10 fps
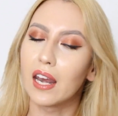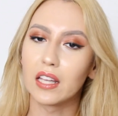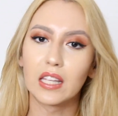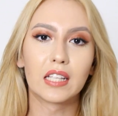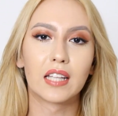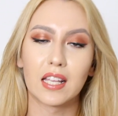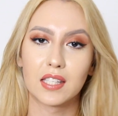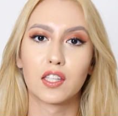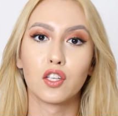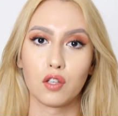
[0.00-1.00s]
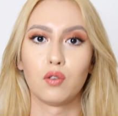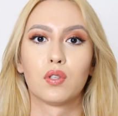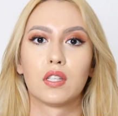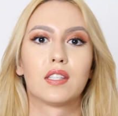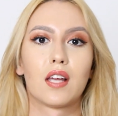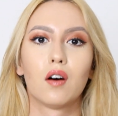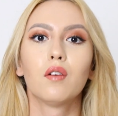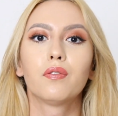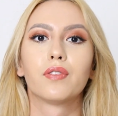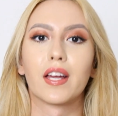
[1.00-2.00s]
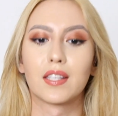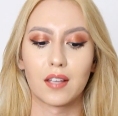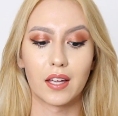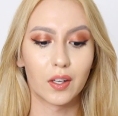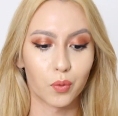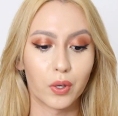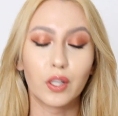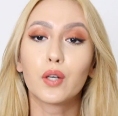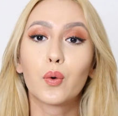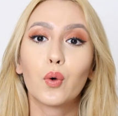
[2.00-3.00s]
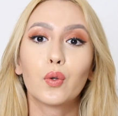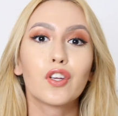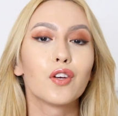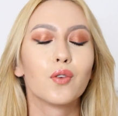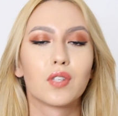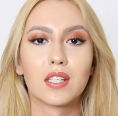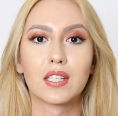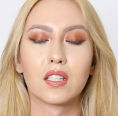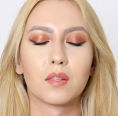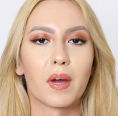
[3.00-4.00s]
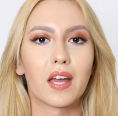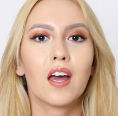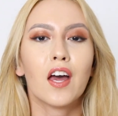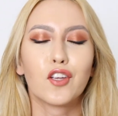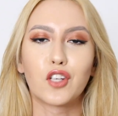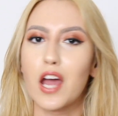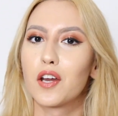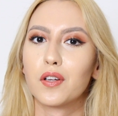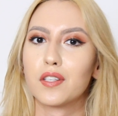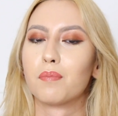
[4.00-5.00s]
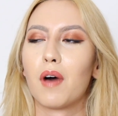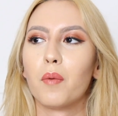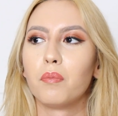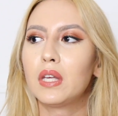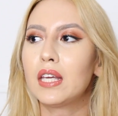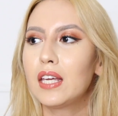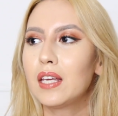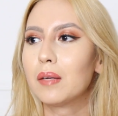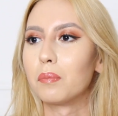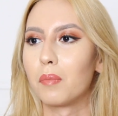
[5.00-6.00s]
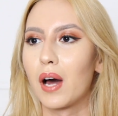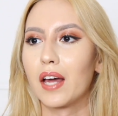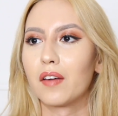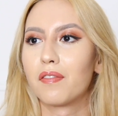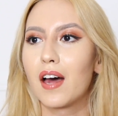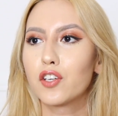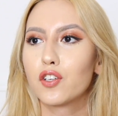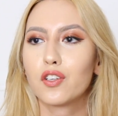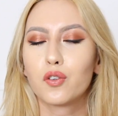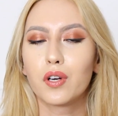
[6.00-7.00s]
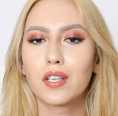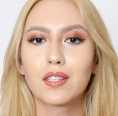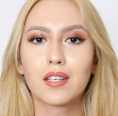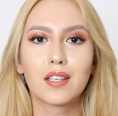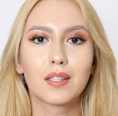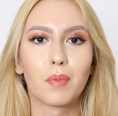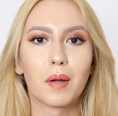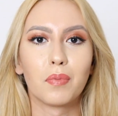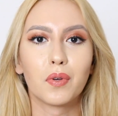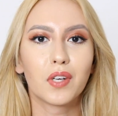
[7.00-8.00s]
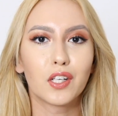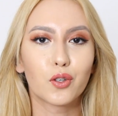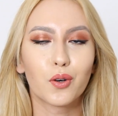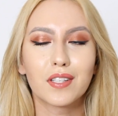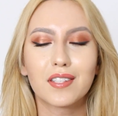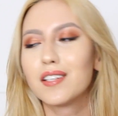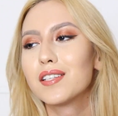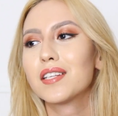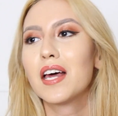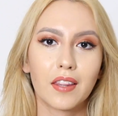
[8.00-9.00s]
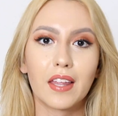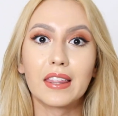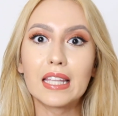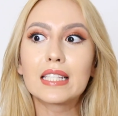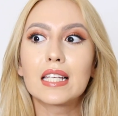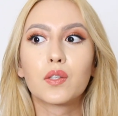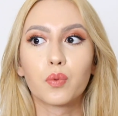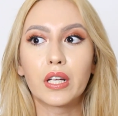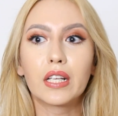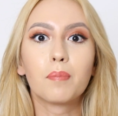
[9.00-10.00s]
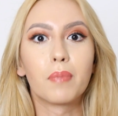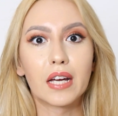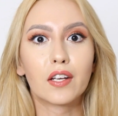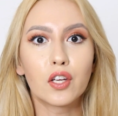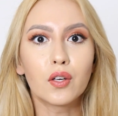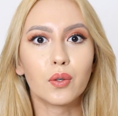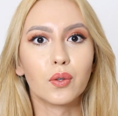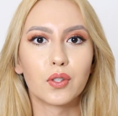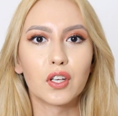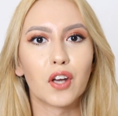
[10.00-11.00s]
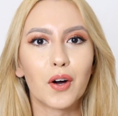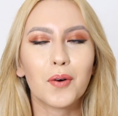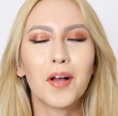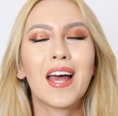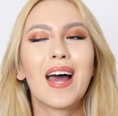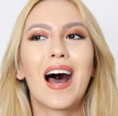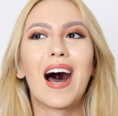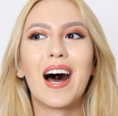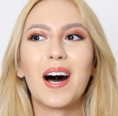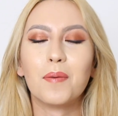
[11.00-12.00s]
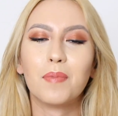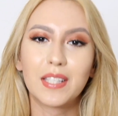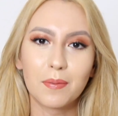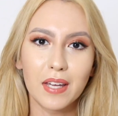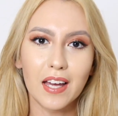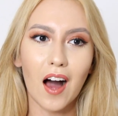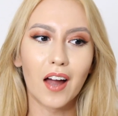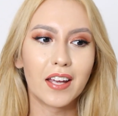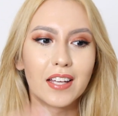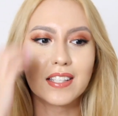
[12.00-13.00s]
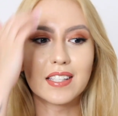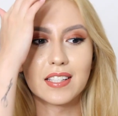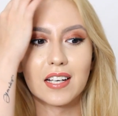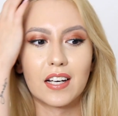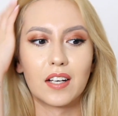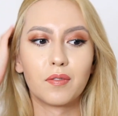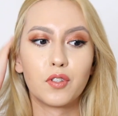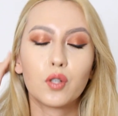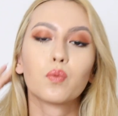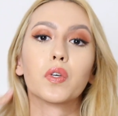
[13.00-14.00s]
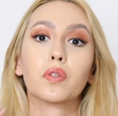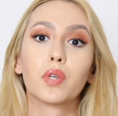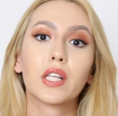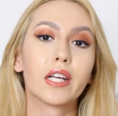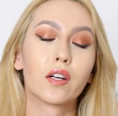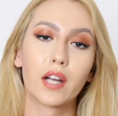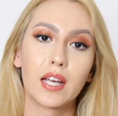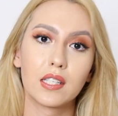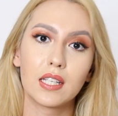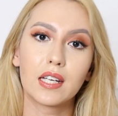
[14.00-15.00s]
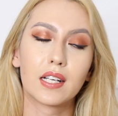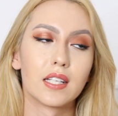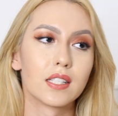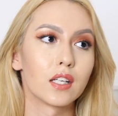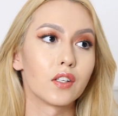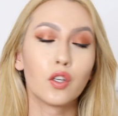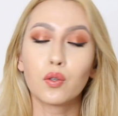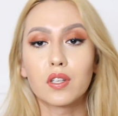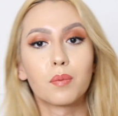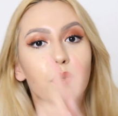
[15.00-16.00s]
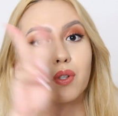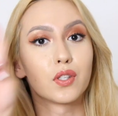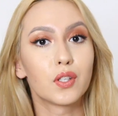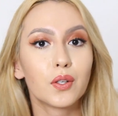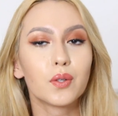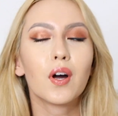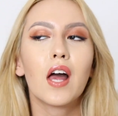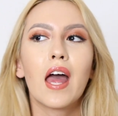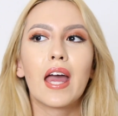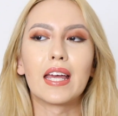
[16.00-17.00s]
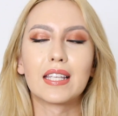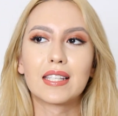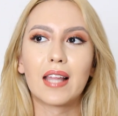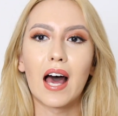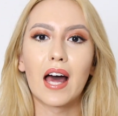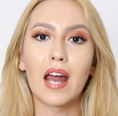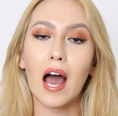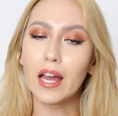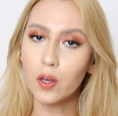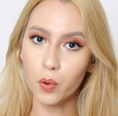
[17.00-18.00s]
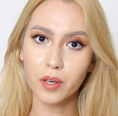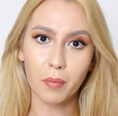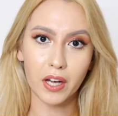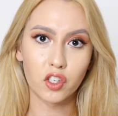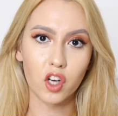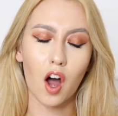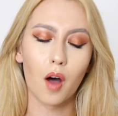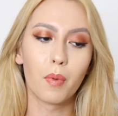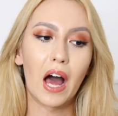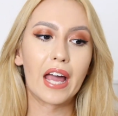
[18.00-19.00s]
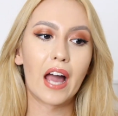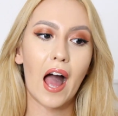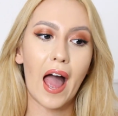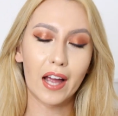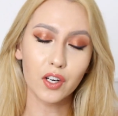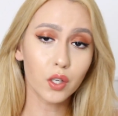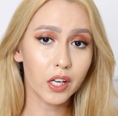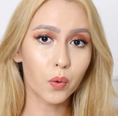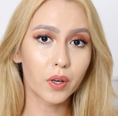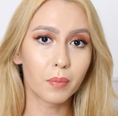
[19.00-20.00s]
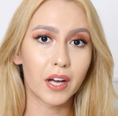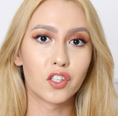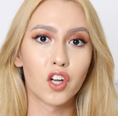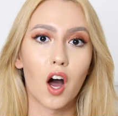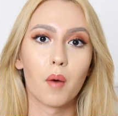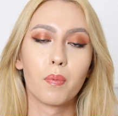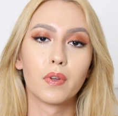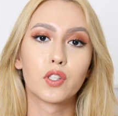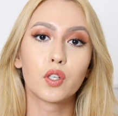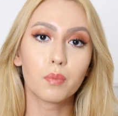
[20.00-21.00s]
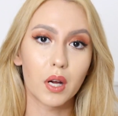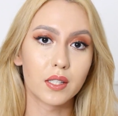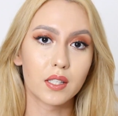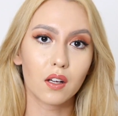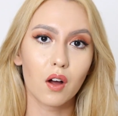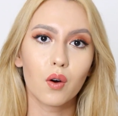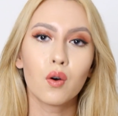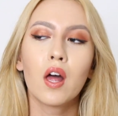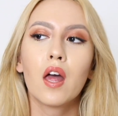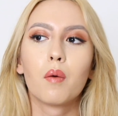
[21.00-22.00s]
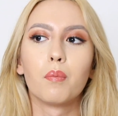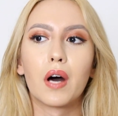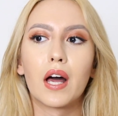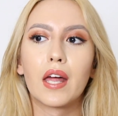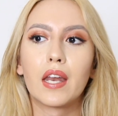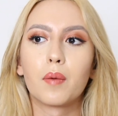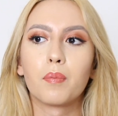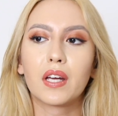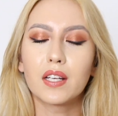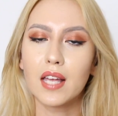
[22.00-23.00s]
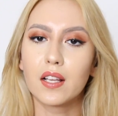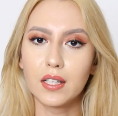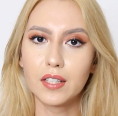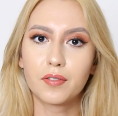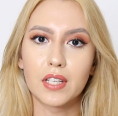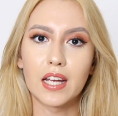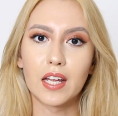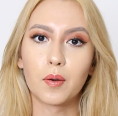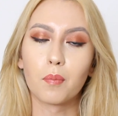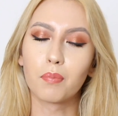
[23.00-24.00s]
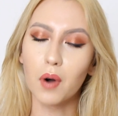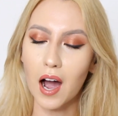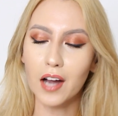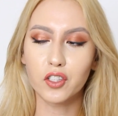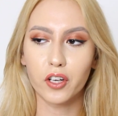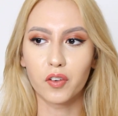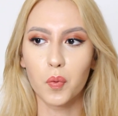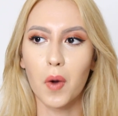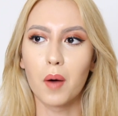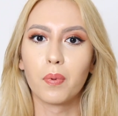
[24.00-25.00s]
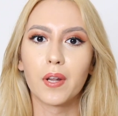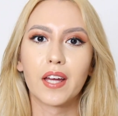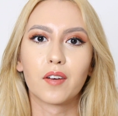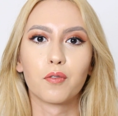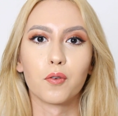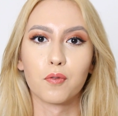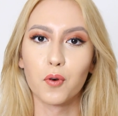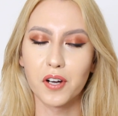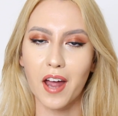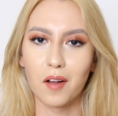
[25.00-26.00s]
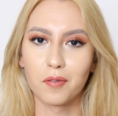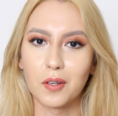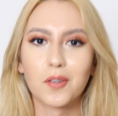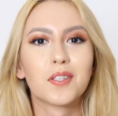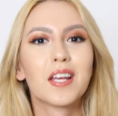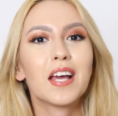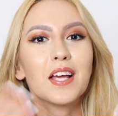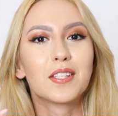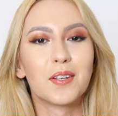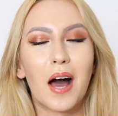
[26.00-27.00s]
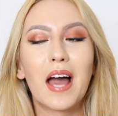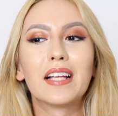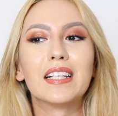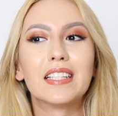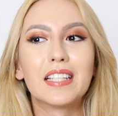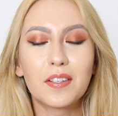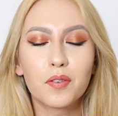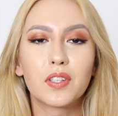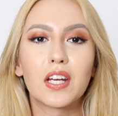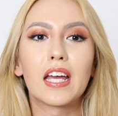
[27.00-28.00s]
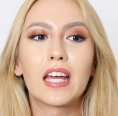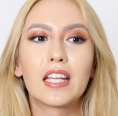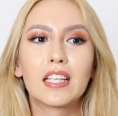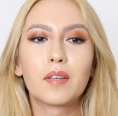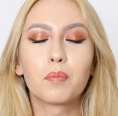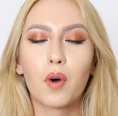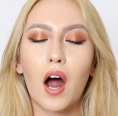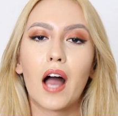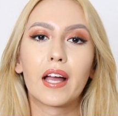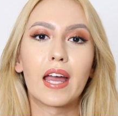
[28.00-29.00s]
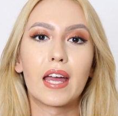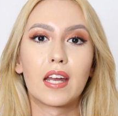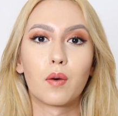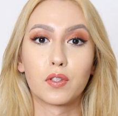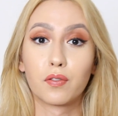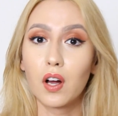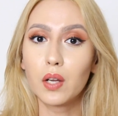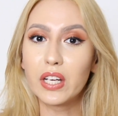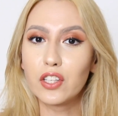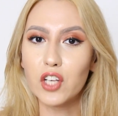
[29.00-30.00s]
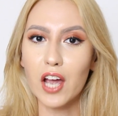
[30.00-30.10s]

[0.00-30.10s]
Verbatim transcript: and I think that's the news itself. That's like really cool news and since my channel is about me, my fashion choices, my beauty choices, then this is really big news, you know? Uh, but to be honest, uh, June was really crazy because news number two is that I quit my job. I actually quit my job two months ago, but because I lived in Prague, Czech Republic for four and a half years, so I lived in Prague and I was following